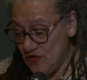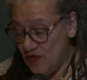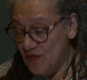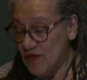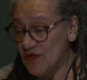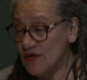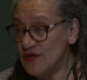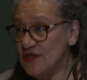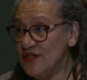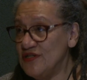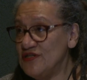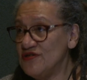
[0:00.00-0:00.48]

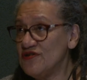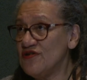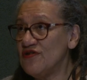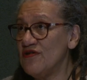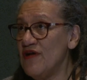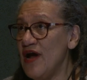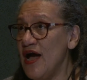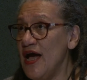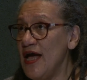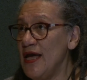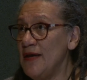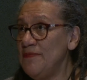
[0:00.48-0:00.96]
or
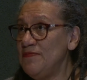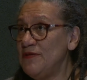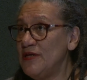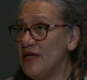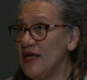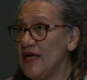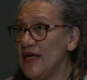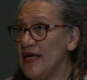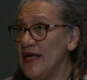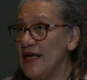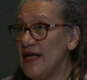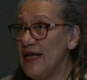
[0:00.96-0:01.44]
described
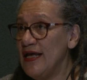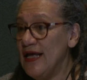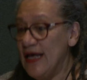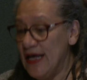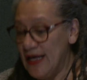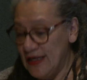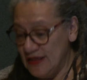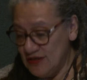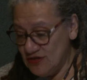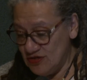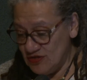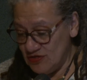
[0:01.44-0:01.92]

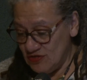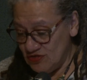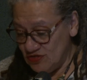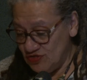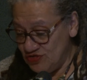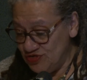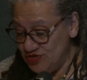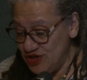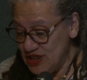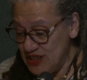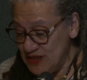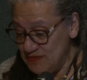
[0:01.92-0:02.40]
as
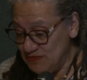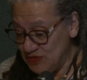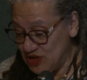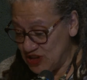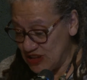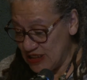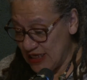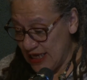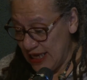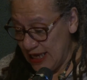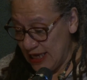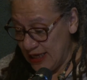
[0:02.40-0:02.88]

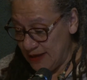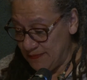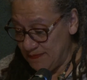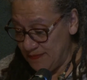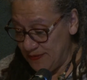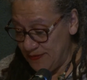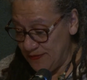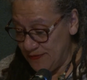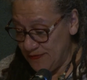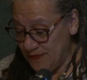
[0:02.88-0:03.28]
dreamscape,